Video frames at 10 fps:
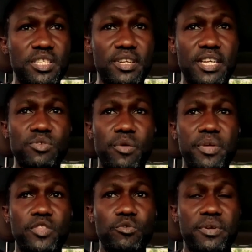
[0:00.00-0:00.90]
So that's why we
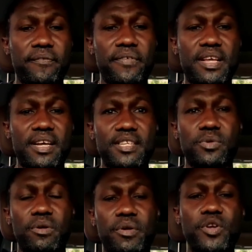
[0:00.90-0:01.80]
do with FICA as
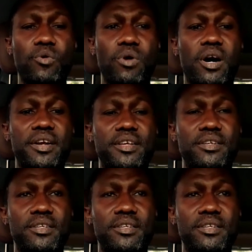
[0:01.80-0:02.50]
well, where we do audio.